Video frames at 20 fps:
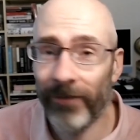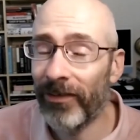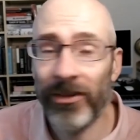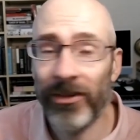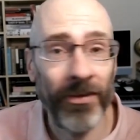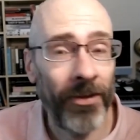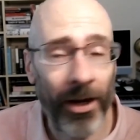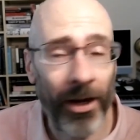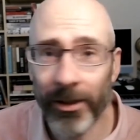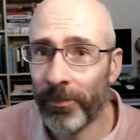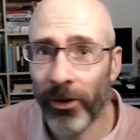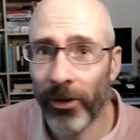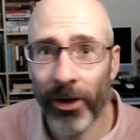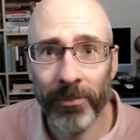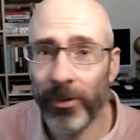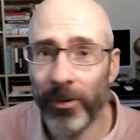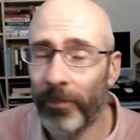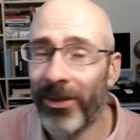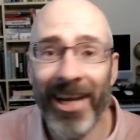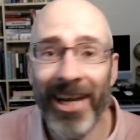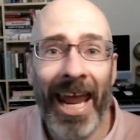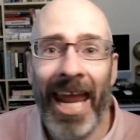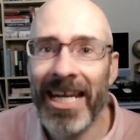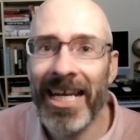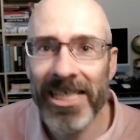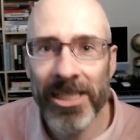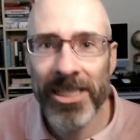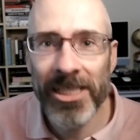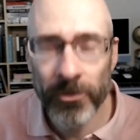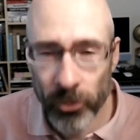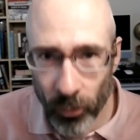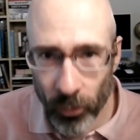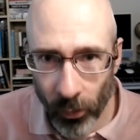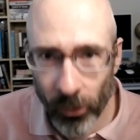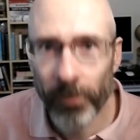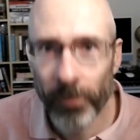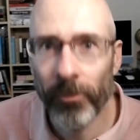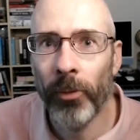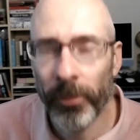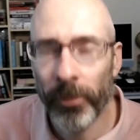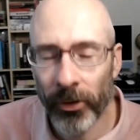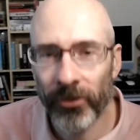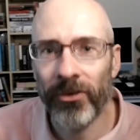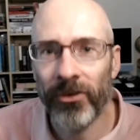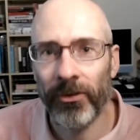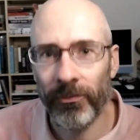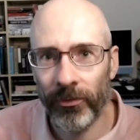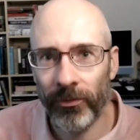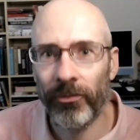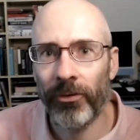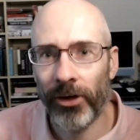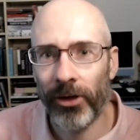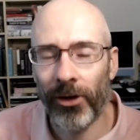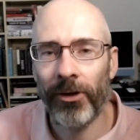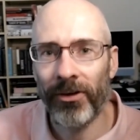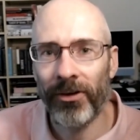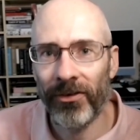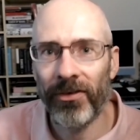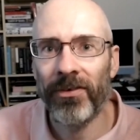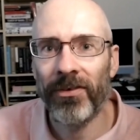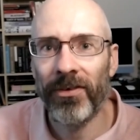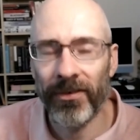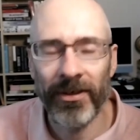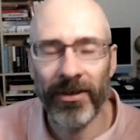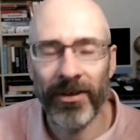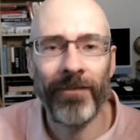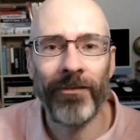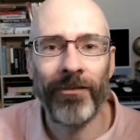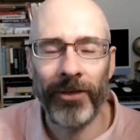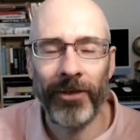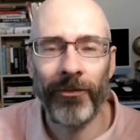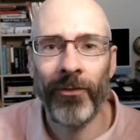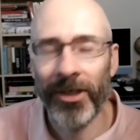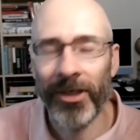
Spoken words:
It's not a problem that any normal person would regard as a significant